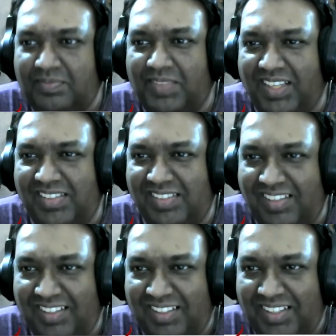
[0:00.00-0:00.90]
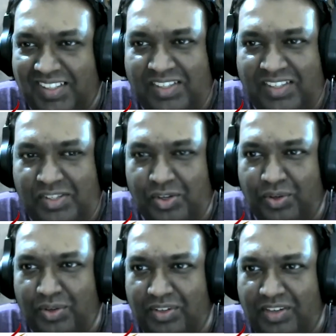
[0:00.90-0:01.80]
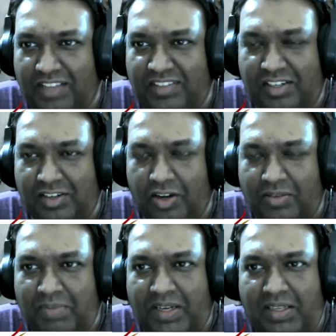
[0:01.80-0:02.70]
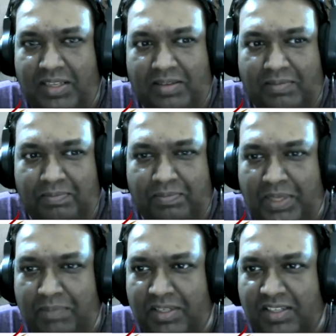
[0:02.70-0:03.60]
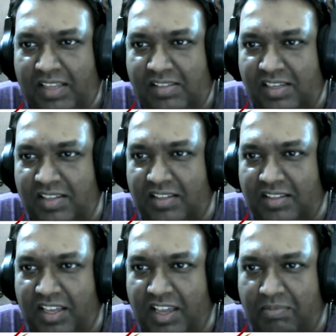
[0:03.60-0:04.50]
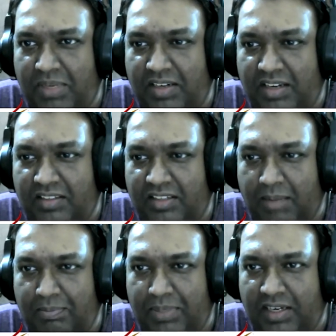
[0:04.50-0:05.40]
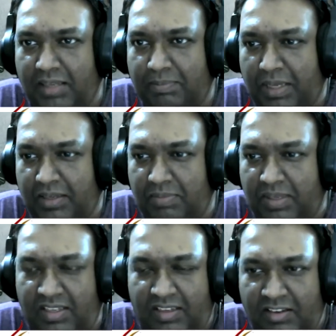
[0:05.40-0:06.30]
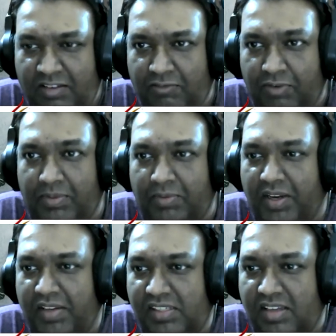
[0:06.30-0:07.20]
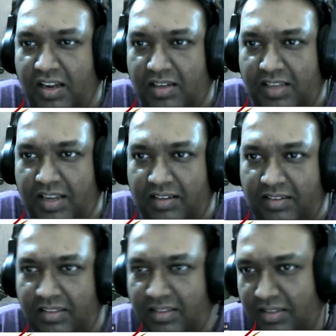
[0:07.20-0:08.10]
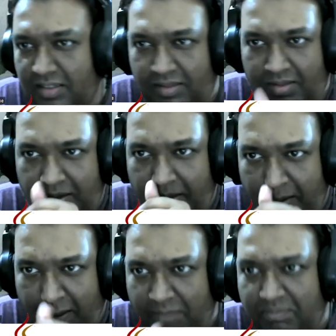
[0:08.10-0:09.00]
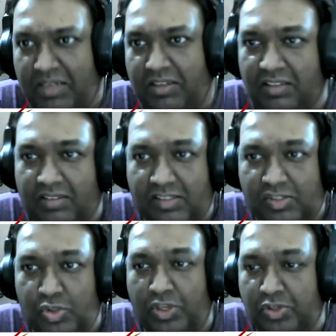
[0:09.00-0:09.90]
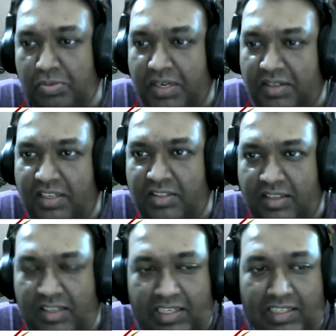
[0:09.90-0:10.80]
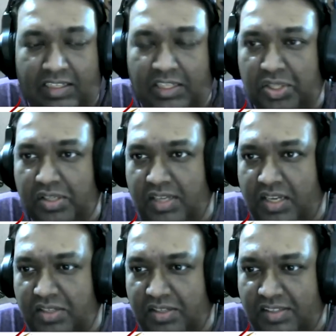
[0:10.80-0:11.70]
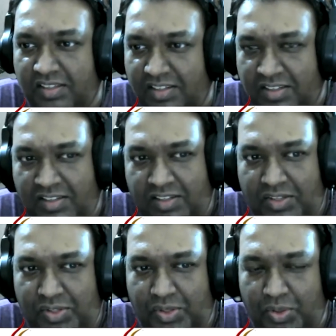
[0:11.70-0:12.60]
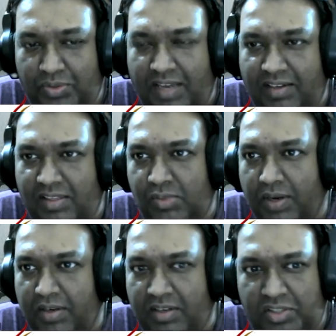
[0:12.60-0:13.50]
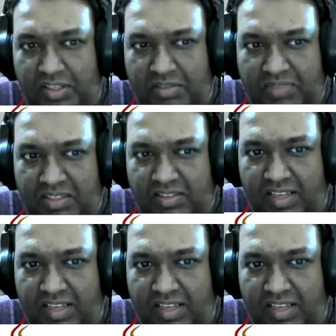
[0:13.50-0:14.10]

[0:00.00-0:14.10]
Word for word: I see. Yeah. So I think not many people can say that they have been at a company like PickMe from the very start and uh, have been so instrumental in the initial stages. So that is quite an achievement.